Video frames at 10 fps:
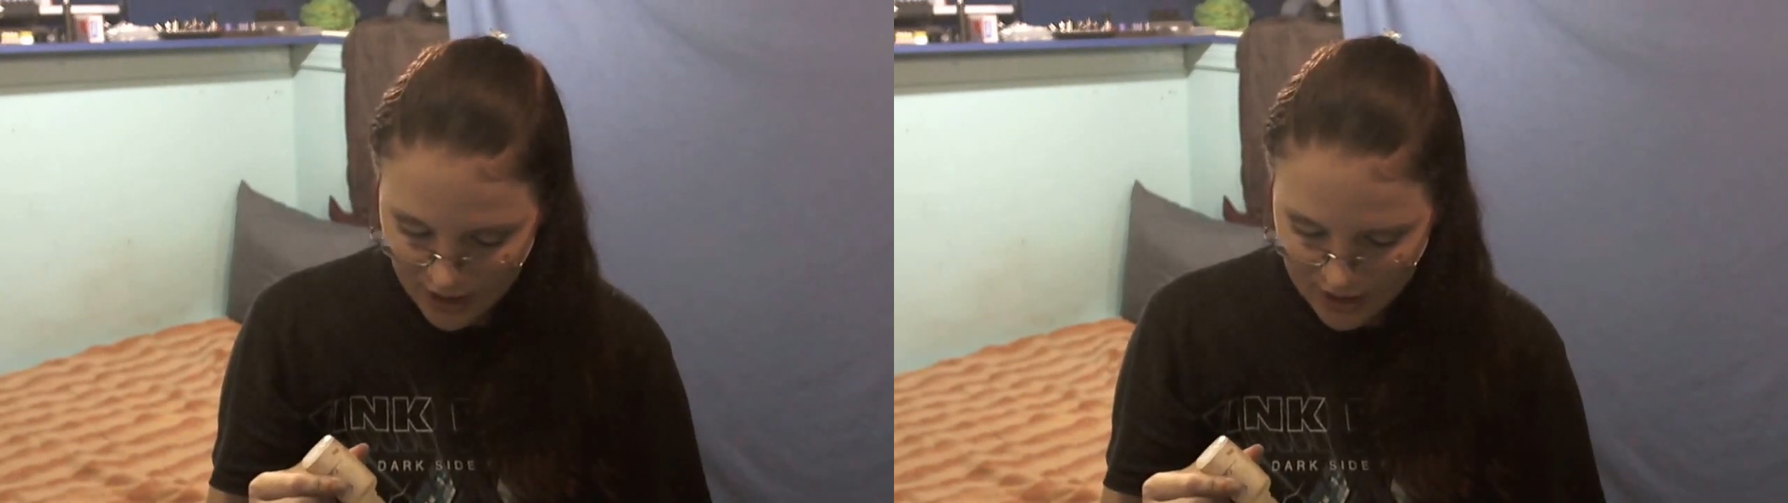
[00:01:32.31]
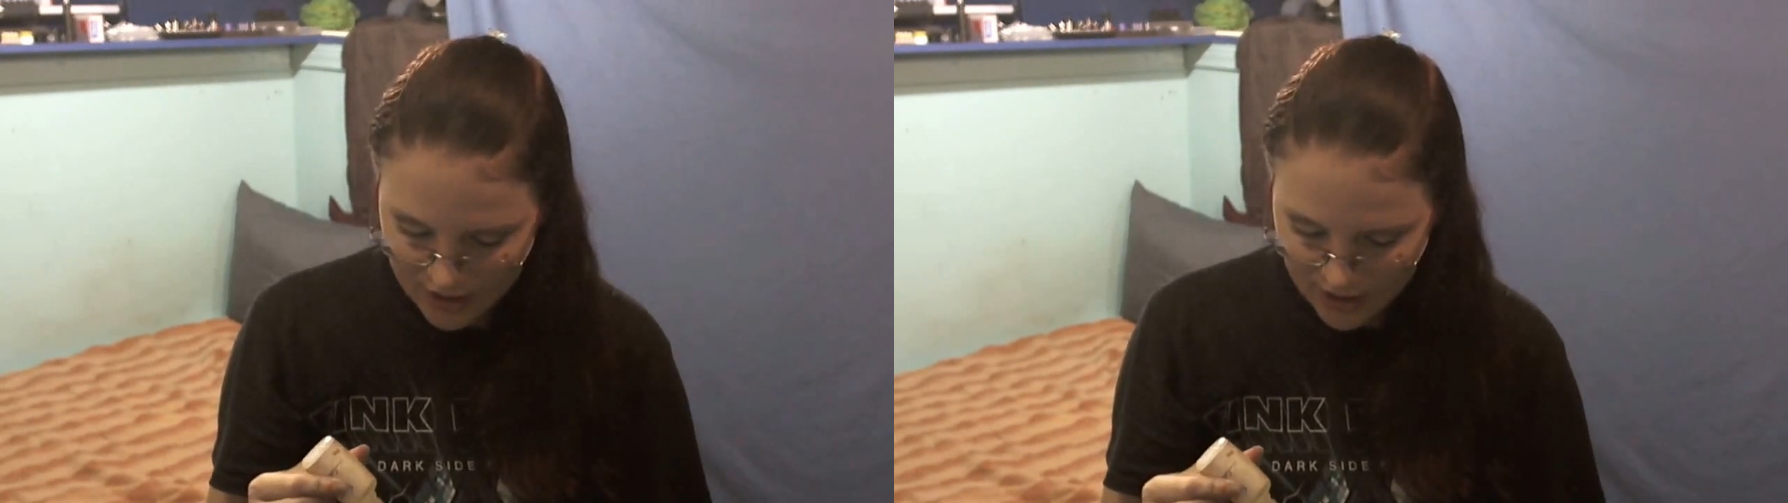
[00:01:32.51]

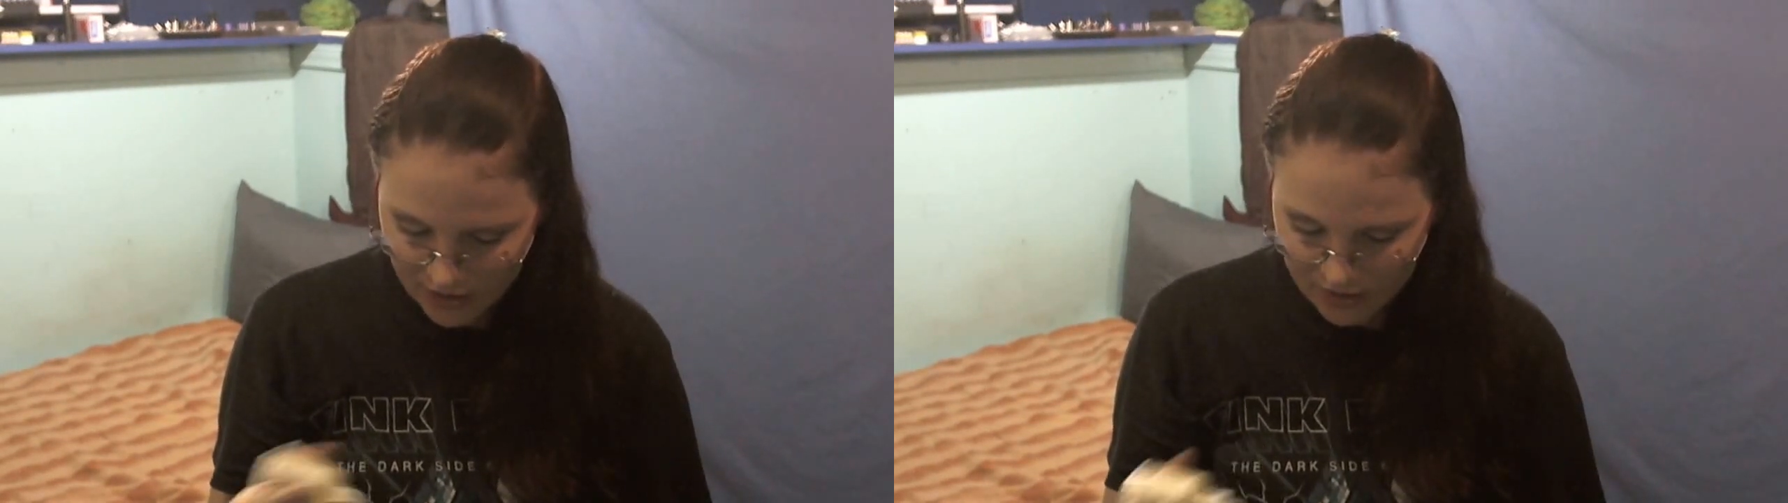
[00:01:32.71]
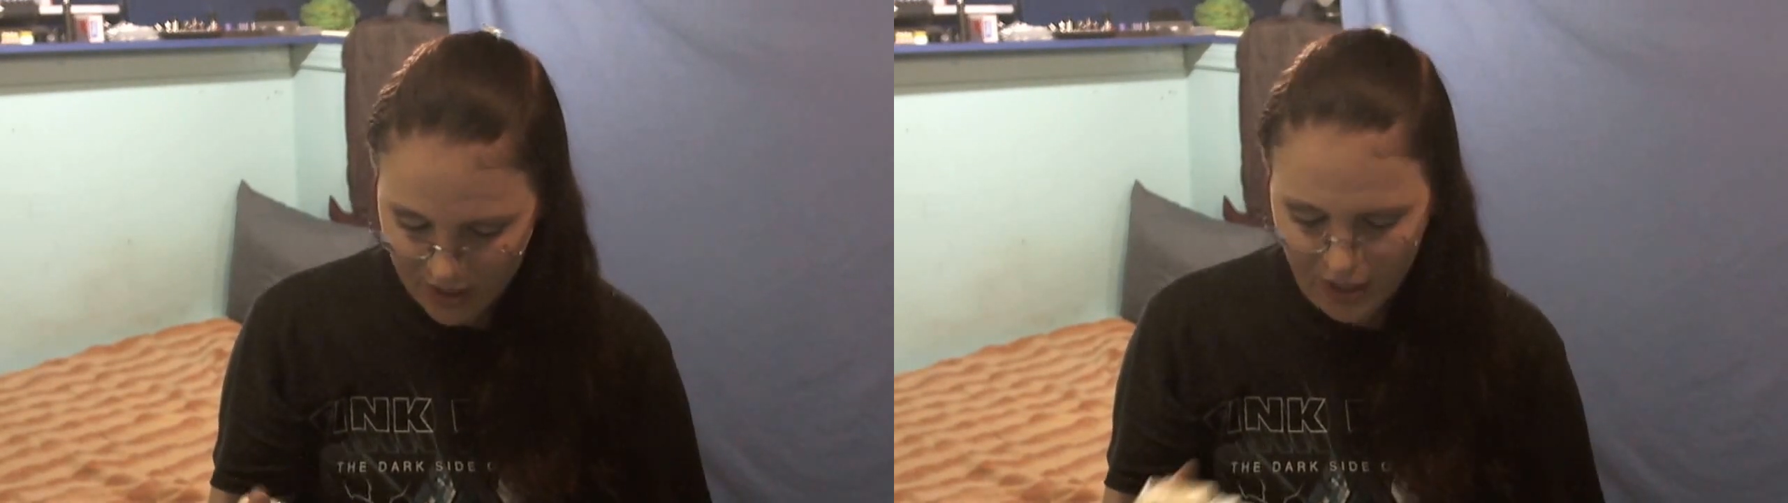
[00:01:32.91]
ask
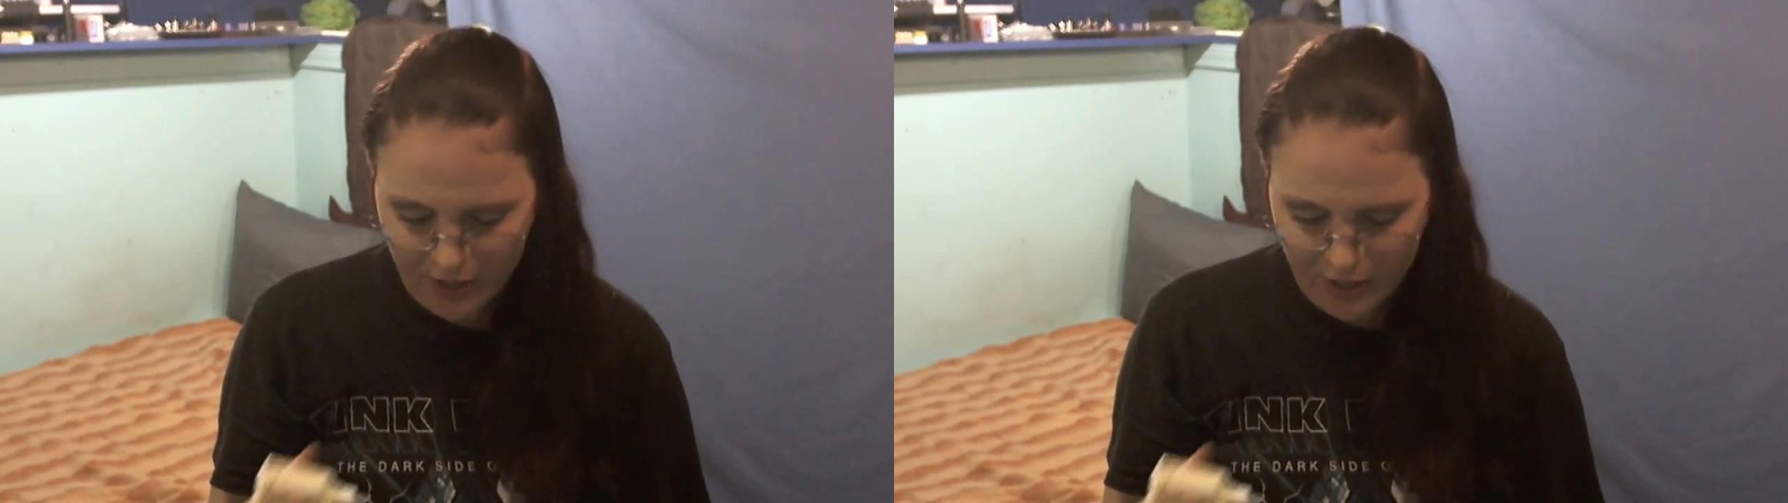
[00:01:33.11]
Aaron that.